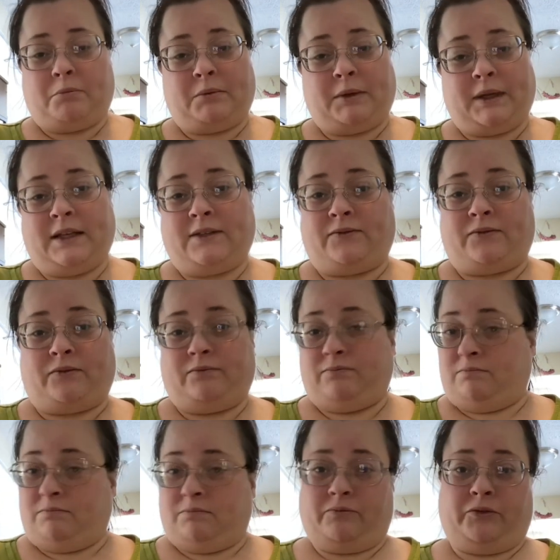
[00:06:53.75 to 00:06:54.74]
please
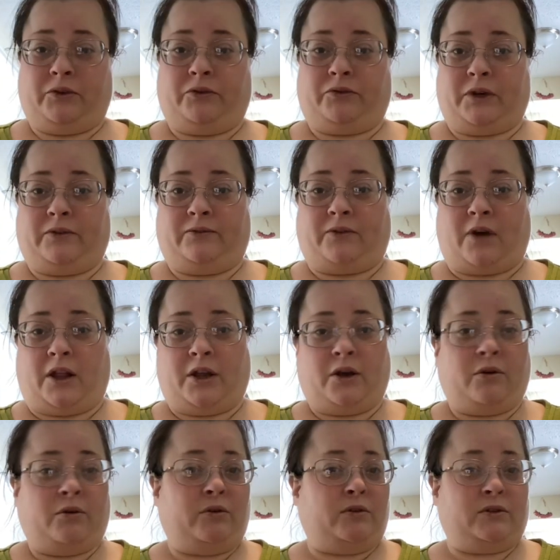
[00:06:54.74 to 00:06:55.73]
feel free to
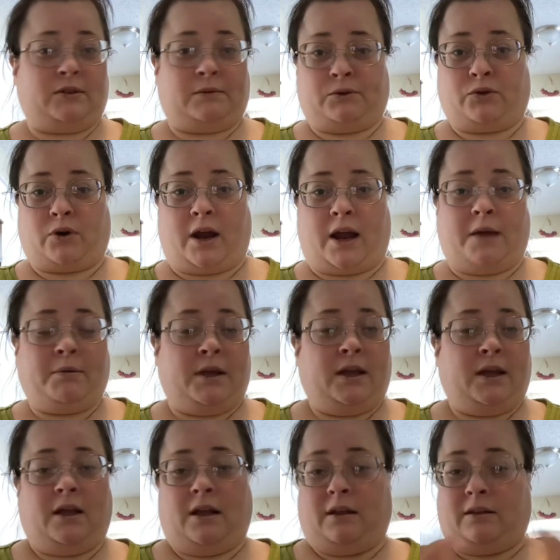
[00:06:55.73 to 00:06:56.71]
follow, subscribe,
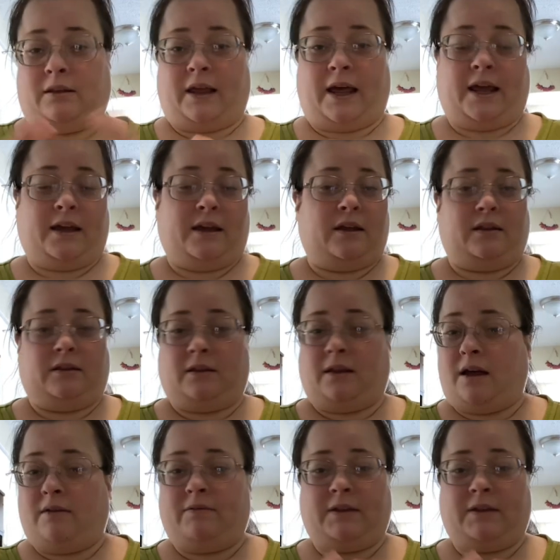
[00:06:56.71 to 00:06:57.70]
like,
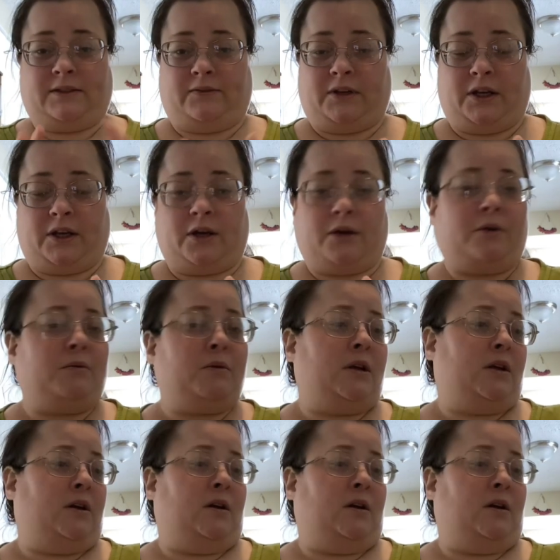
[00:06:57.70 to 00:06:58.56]
love this video.